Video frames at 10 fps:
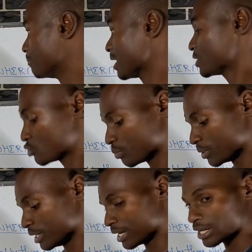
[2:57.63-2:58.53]
blood
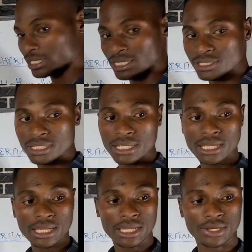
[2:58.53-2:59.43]
group inheritance
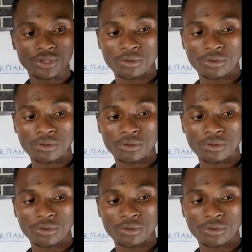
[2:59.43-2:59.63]
in